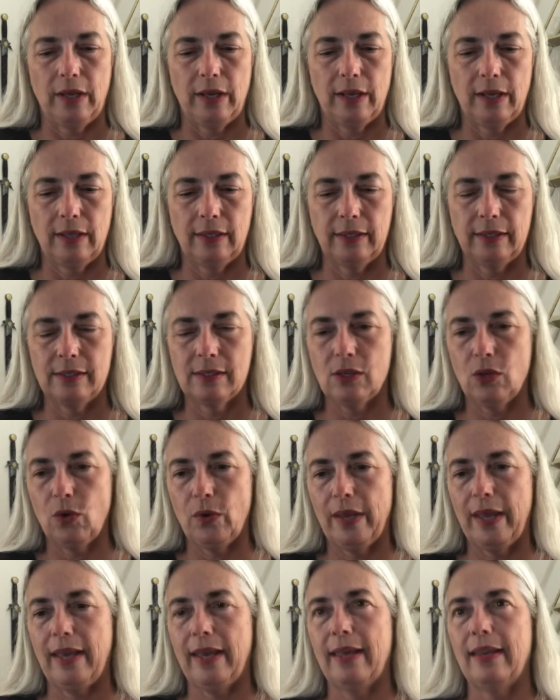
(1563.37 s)
let's go
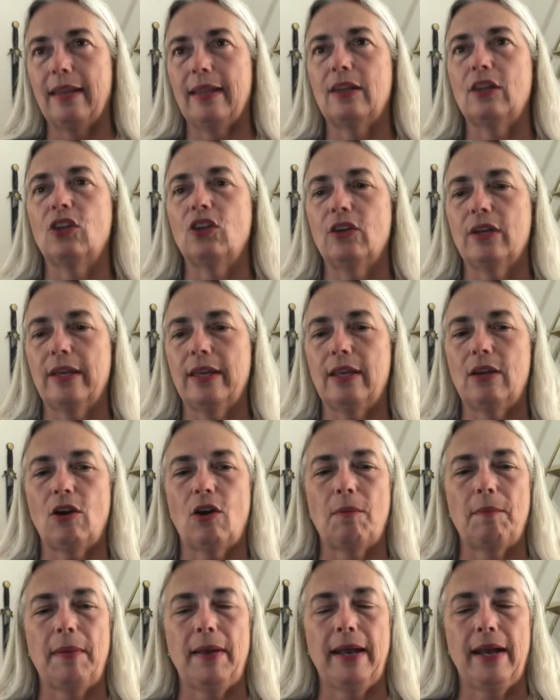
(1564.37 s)
ahead and look in
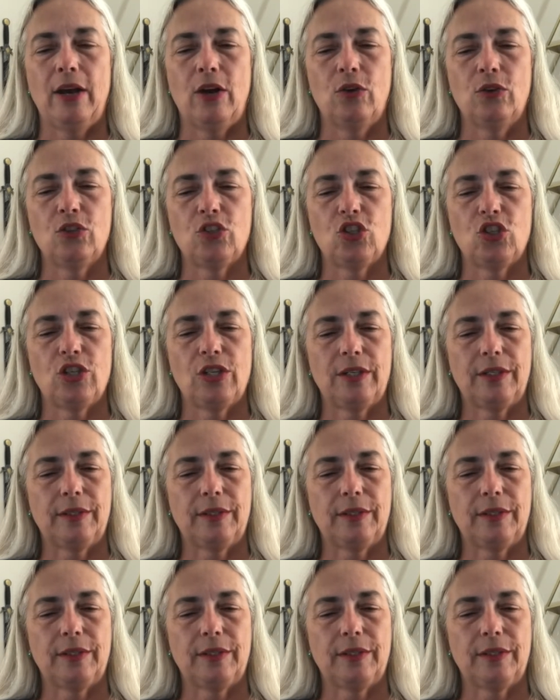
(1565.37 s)
our pouch.